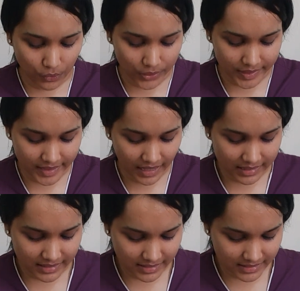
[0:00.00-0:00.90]
yeah,
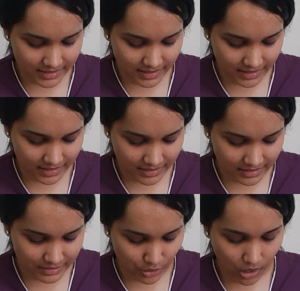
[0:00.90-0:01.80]
this
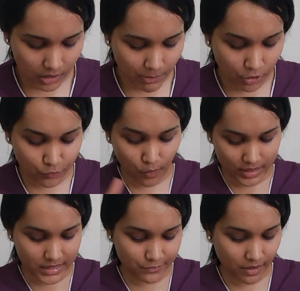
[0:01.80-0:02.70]
is all about what
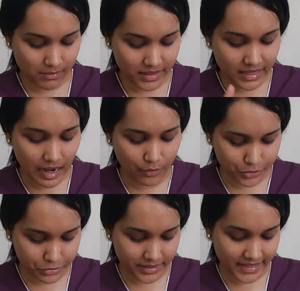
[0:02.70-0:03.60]
is PharmD, how
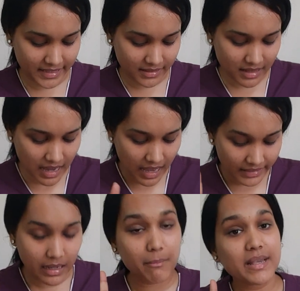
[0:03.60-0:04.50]
do you get in.
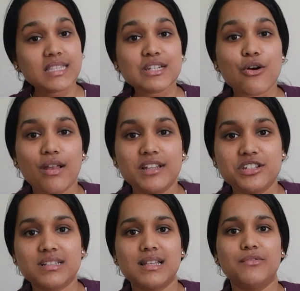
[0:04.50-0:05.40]
Yeah, best
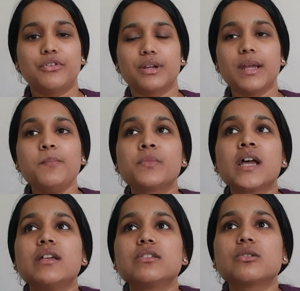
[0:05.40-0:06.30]
colleges left. Okay,
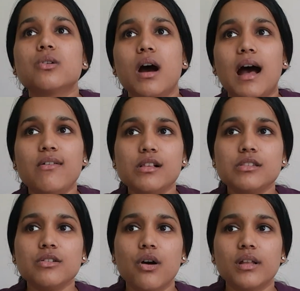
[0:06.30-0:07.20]
so I've
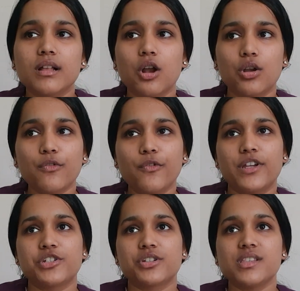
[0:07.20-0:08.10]
also got a lot of
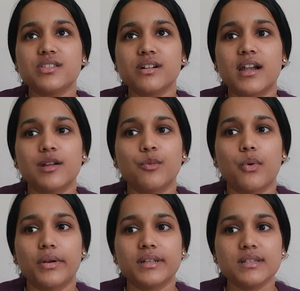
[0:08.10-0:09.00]
questions regarding
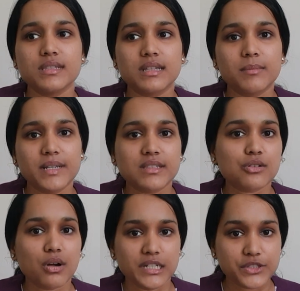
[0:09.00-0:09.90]
what is the best
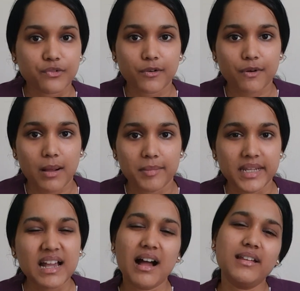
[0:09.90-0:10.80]
college for
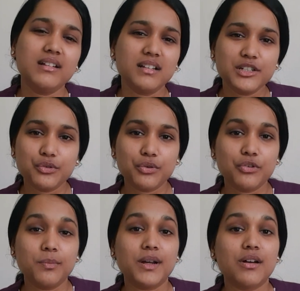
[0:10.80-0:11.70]
PharmD. I really don't
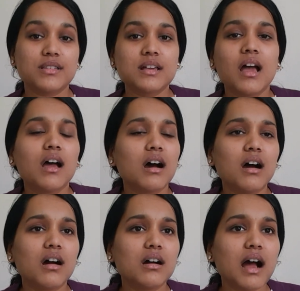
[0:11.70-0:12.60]
know, because
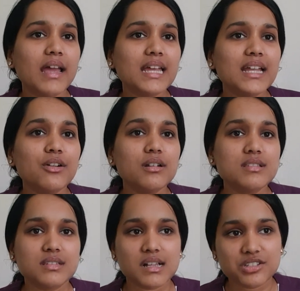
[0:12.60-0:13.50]
I cannot
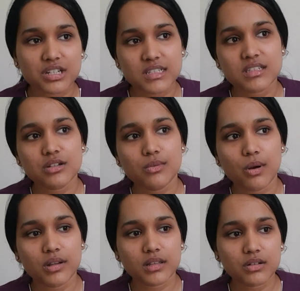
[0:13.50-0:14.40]
suggest you
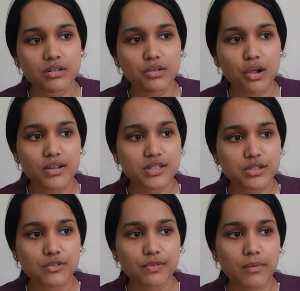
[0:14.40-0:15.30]
what are the good colleges
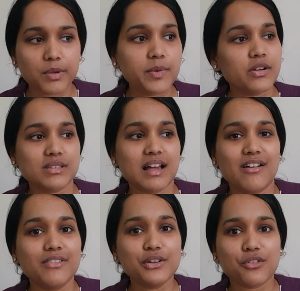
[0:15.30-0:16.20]
of PharmD, because I
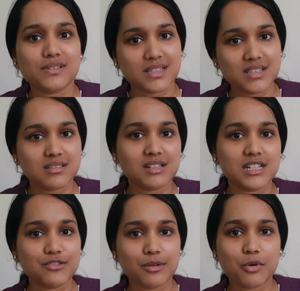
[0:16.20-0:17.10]
haven't obviously
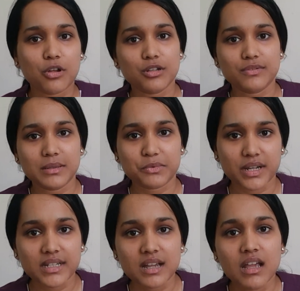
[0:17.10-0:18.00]
studied from all of them,
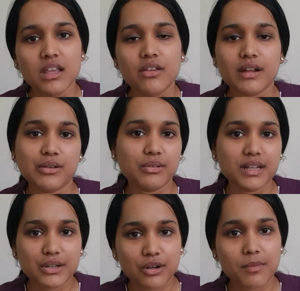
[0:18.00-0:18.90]
right? You can
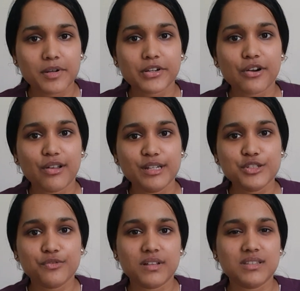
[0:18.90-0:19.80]
only know about a college
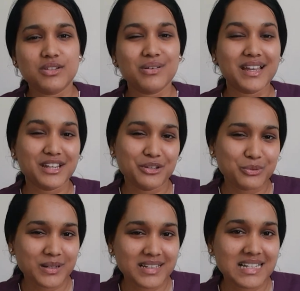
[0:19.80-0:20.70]
once you get
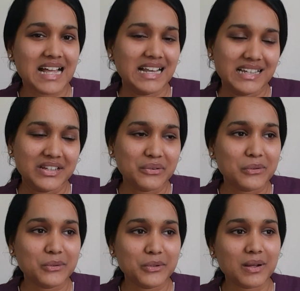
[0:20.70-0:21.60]
into it and
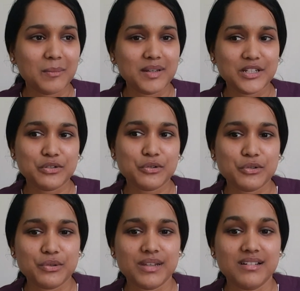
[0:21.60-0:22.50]
you complete 2 to
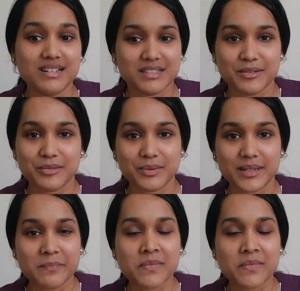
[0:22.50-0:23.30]
3 years into it.